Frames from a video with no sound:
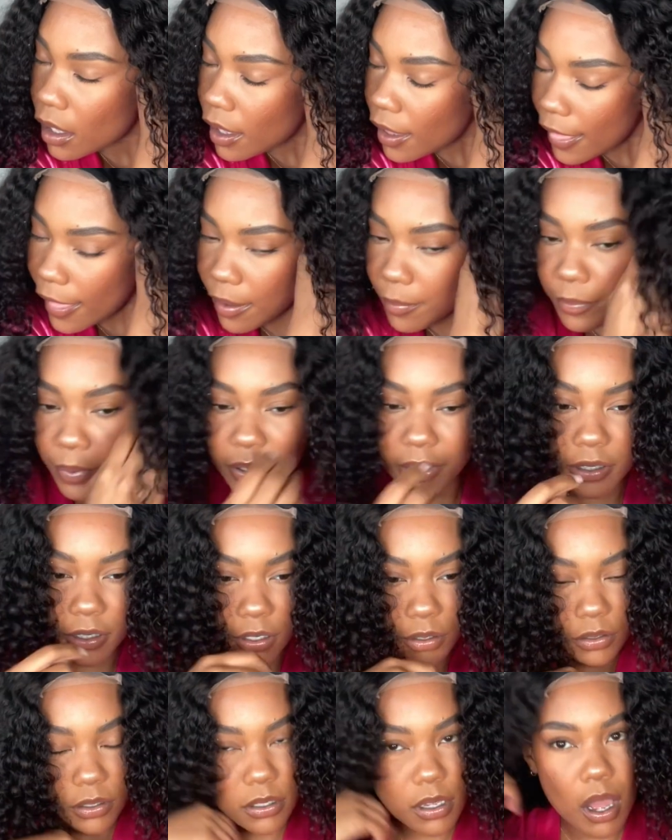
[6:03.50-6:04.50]
I'm putting
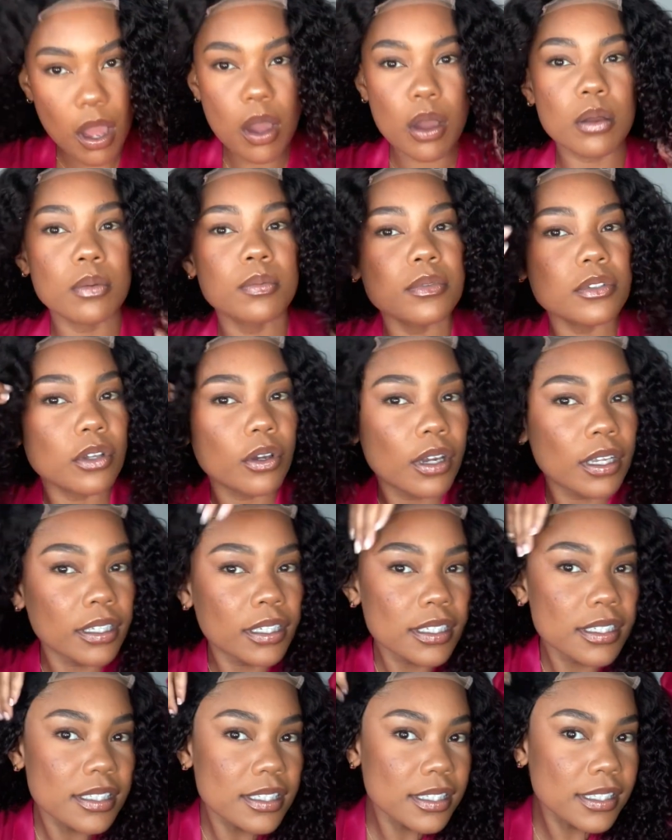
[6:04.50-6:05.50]
those combs on
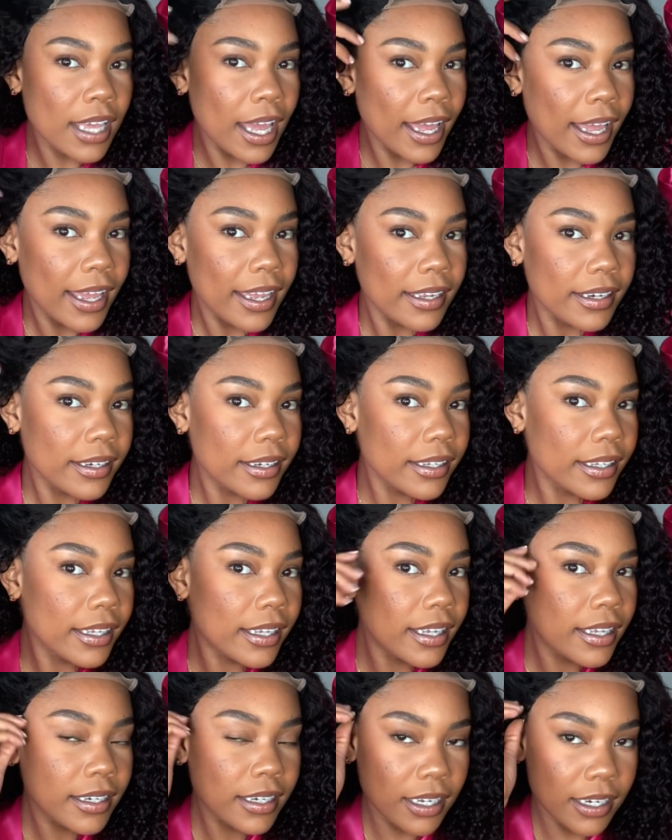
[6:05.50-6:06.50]
the side
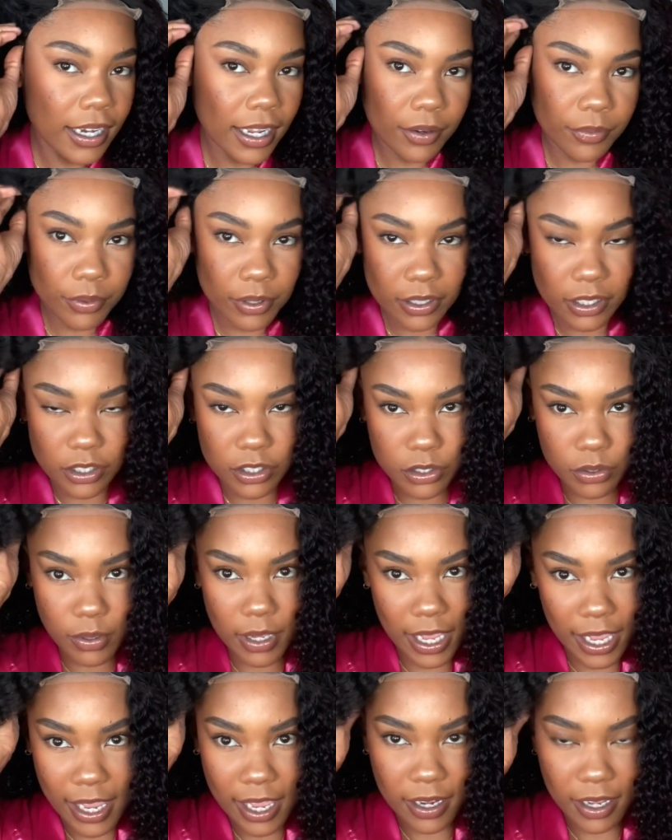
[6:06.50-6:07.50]
in, and they really do
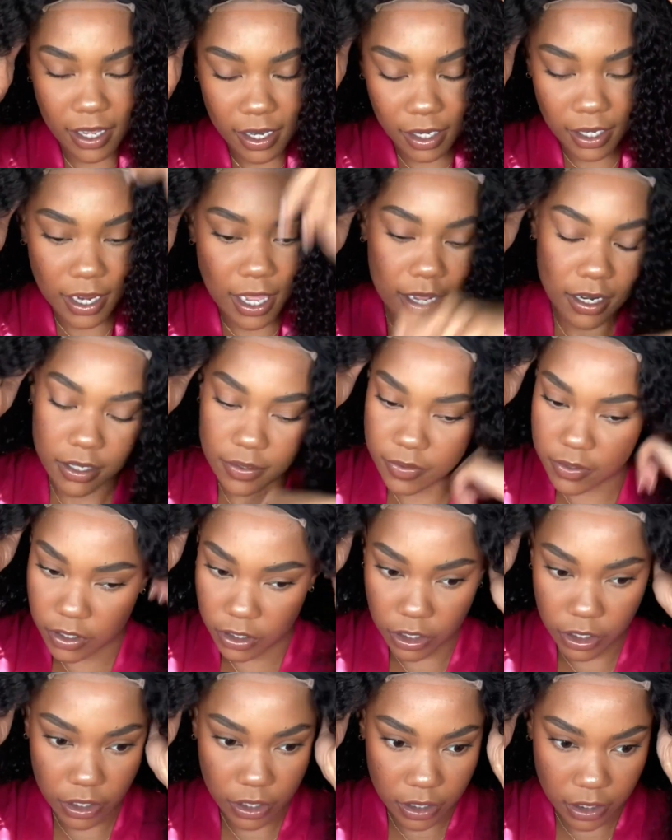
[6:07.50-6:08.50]
add a lot of
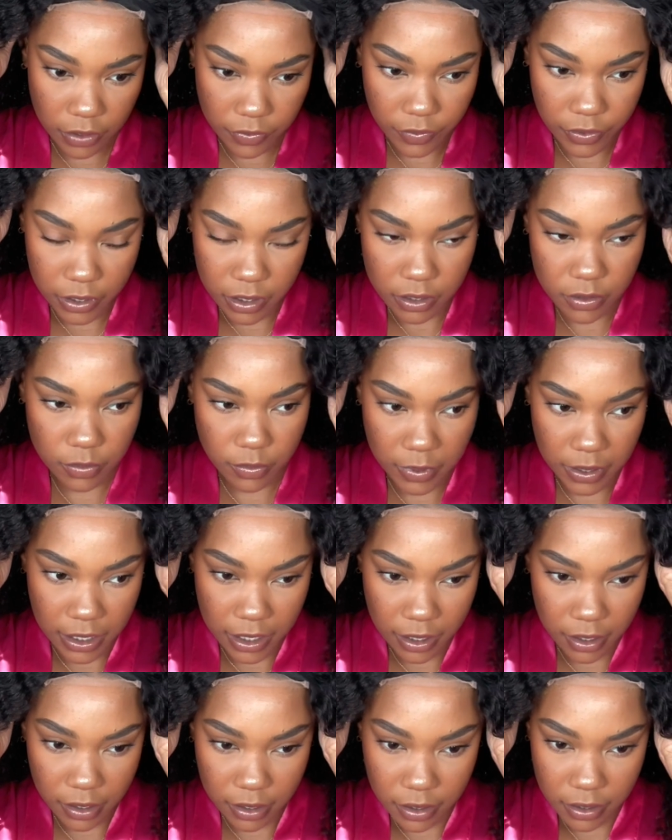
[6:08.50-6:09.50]
security for this
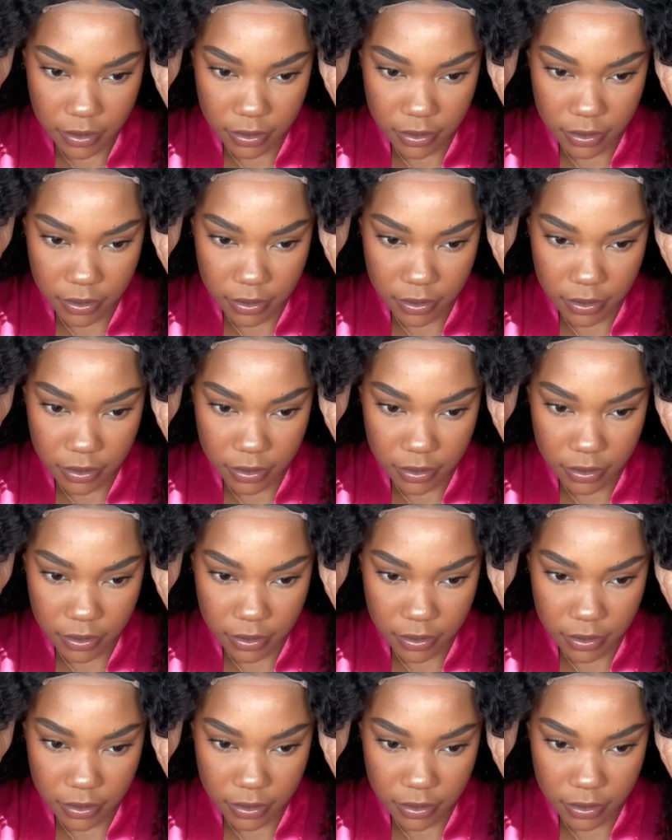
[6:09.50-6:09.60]
wig.